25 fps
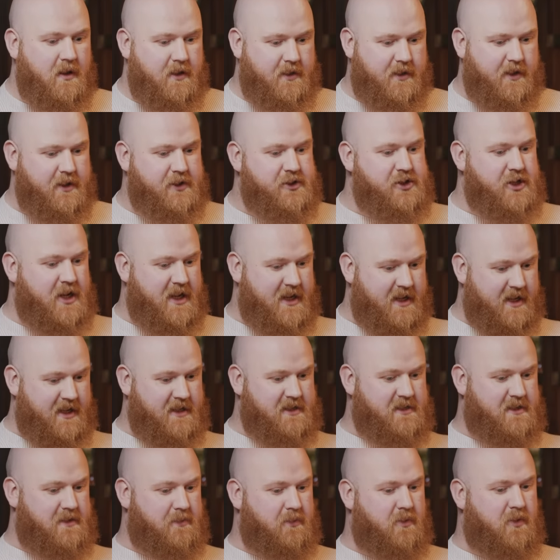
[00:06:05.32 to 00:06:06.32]
The sherry
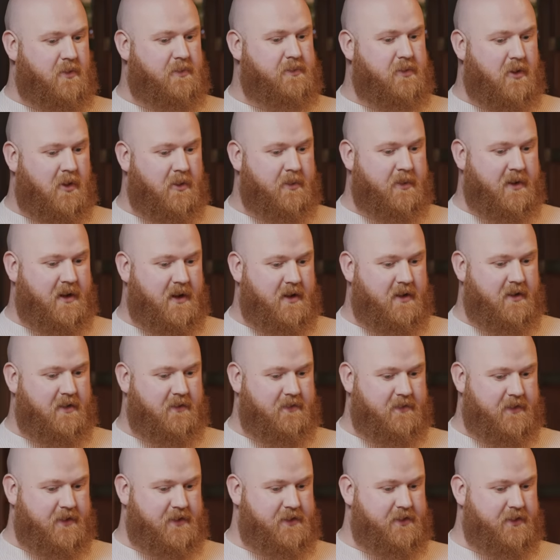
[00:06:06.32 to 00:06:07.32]
is the more prominent
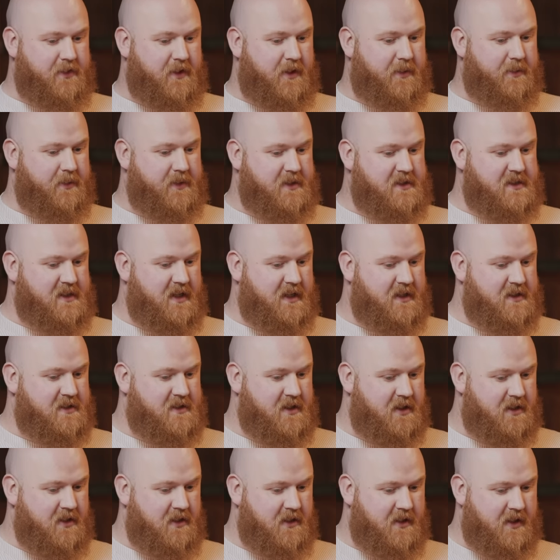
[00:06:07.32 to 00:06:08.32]
of the two, I would say,
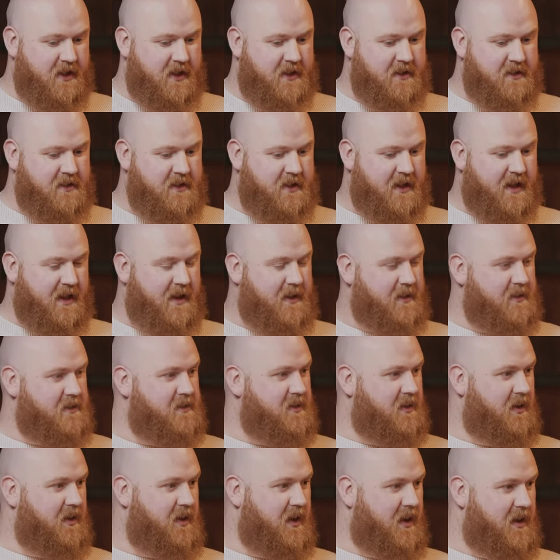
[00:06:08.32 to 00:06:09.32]
certainly. Yeah, it's
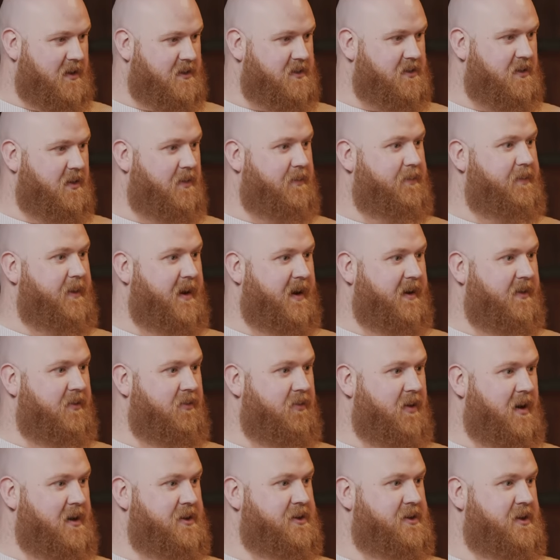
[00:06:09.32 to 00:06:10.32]
got that sort of big
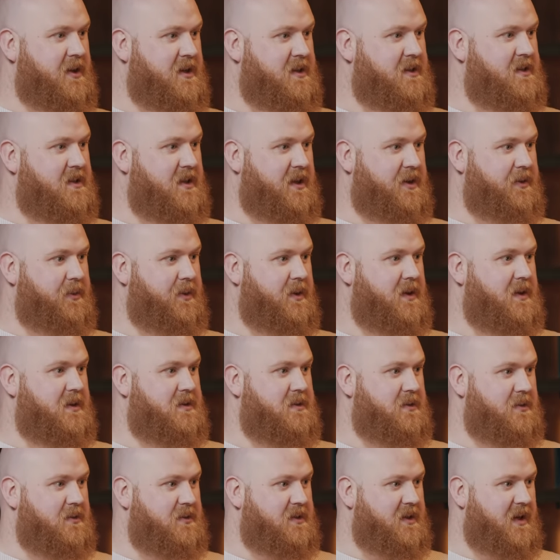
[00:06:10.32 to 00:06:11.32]
richness that you would
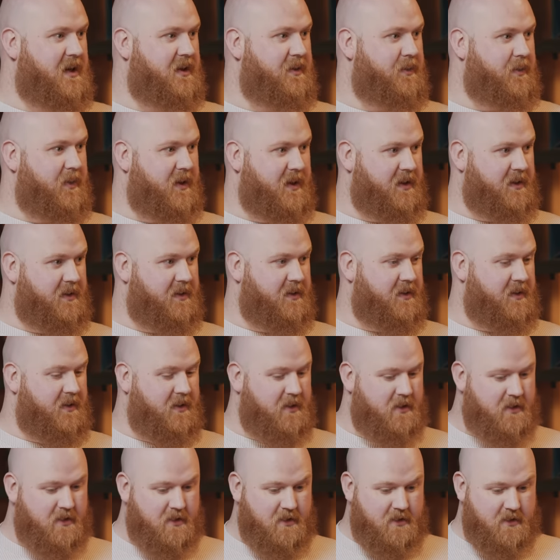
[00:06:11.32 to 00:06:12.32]
associate with
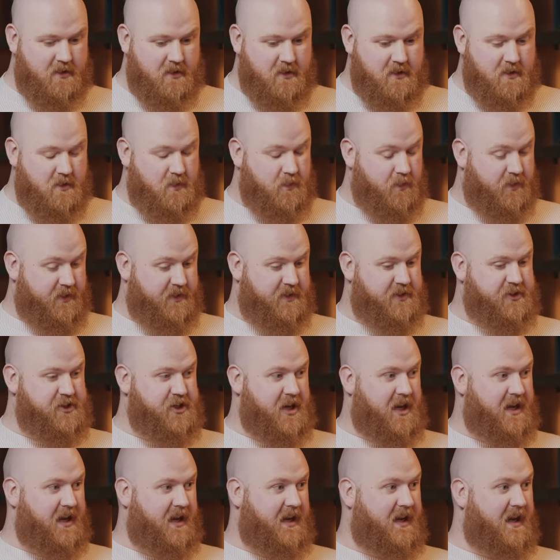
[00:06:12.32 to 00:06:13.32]

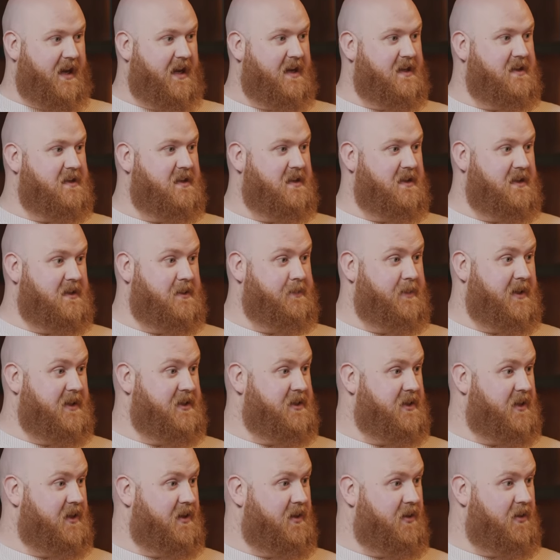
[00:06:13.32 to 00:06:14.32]
sherry casks,
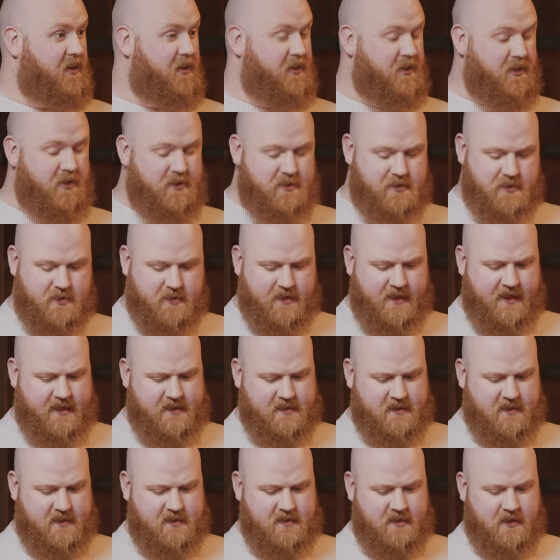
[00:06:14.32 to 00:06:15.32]
especially Oloroso
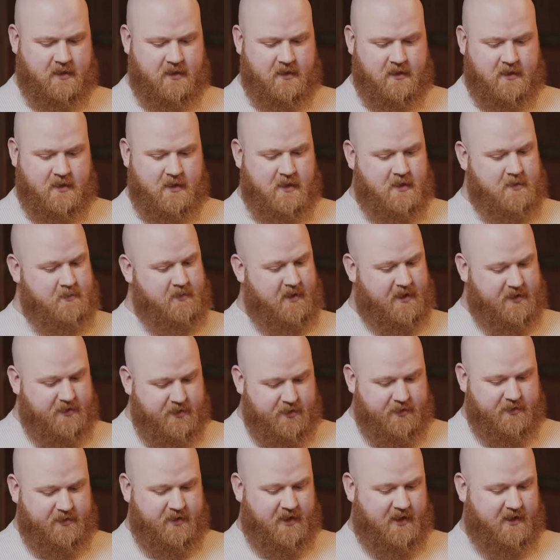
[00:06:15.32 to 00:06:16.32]
casks. But I
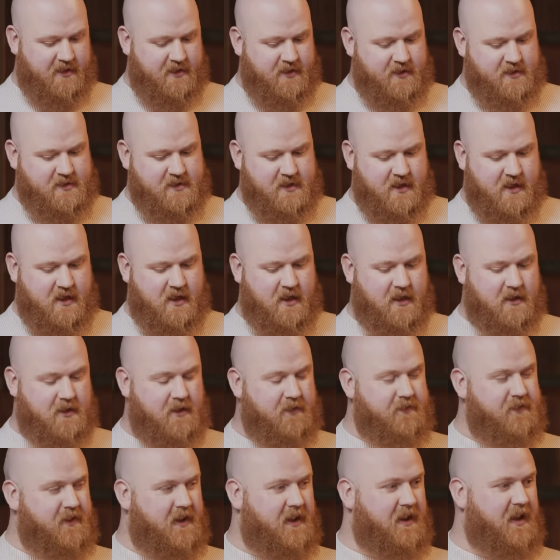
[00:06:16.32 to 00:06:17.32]
do think there's a
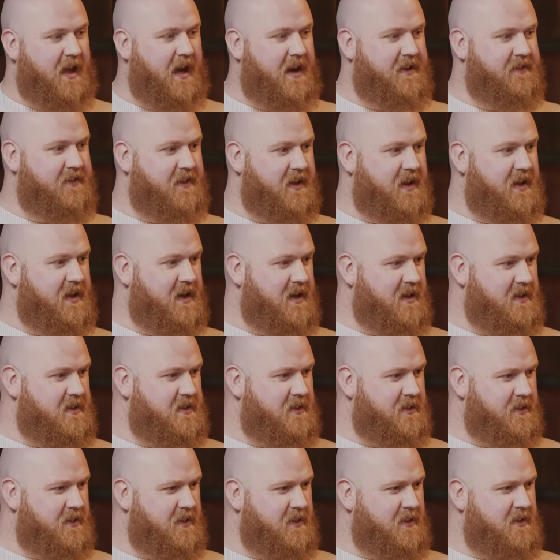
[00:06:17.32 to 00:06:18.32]
lovely liveliness
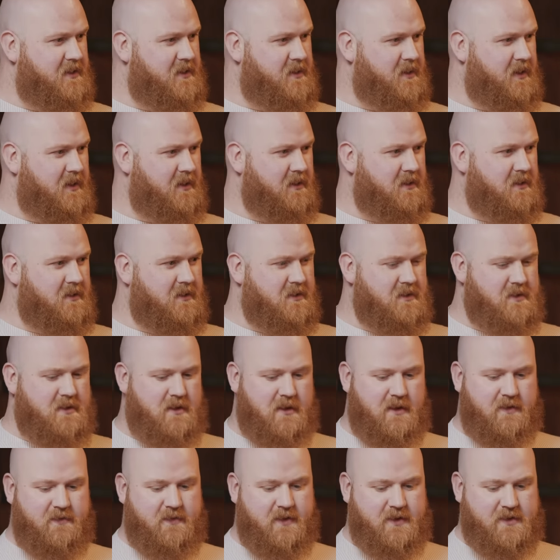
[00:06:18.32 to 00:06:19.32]
to it as well.
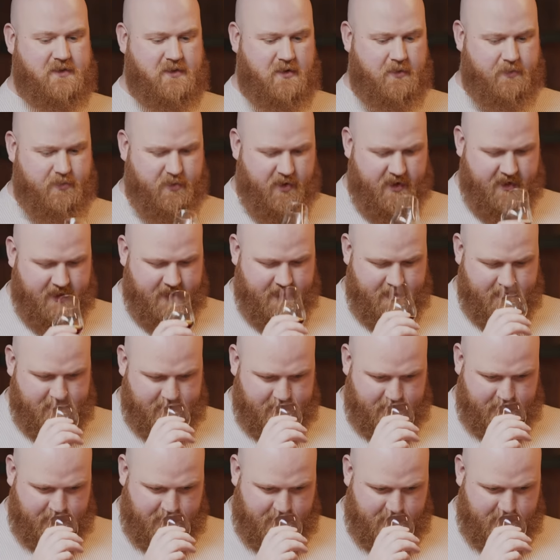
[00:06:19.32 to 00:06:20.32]
Lovely sort of
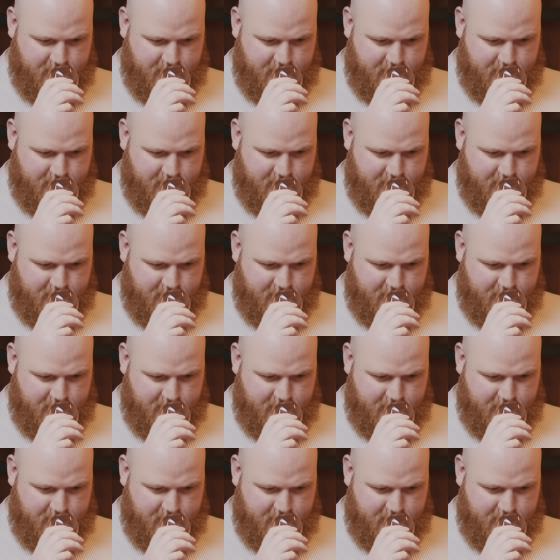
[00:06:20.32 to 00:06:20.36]
brightness.